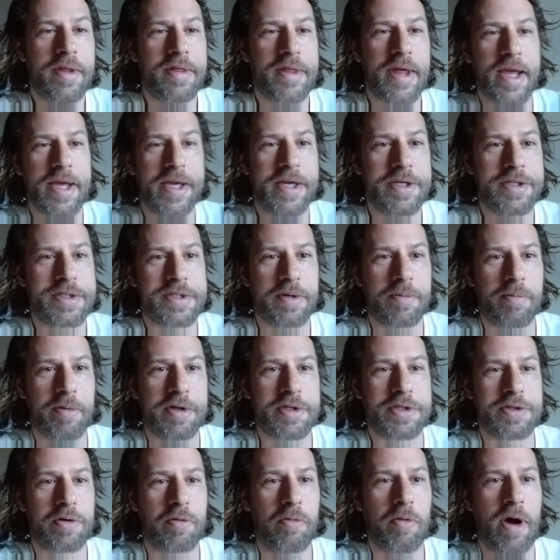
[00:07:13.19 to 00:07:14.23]
Thank you so
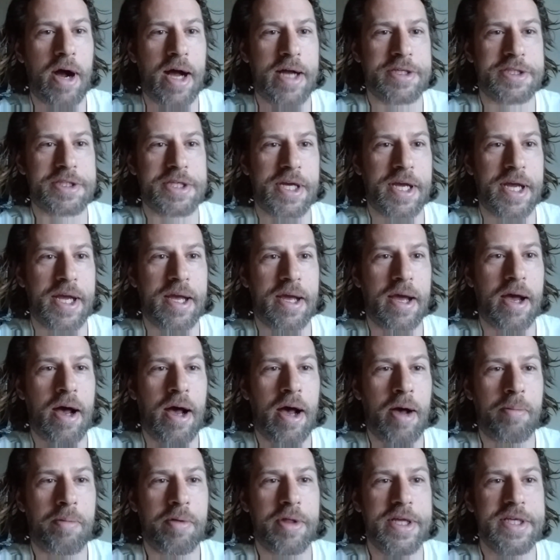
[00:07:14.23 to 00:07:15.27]
much for watching.
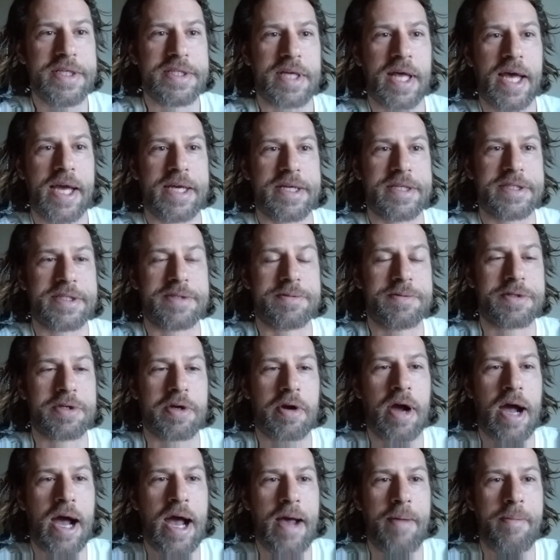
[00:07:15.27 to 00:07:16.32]
Uh, please like and
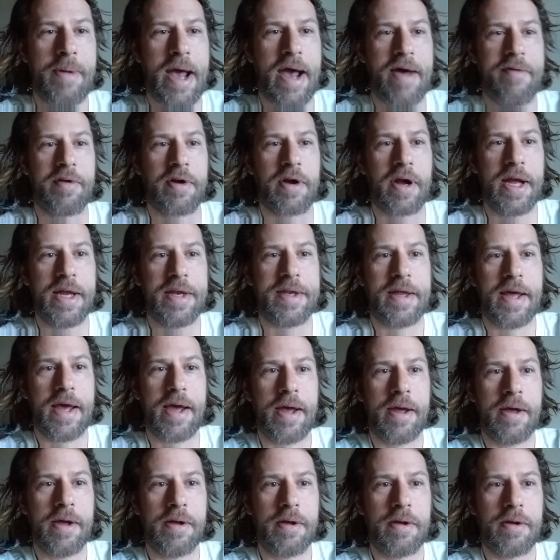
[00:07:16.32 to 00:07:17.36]
subscribe. Have a great day.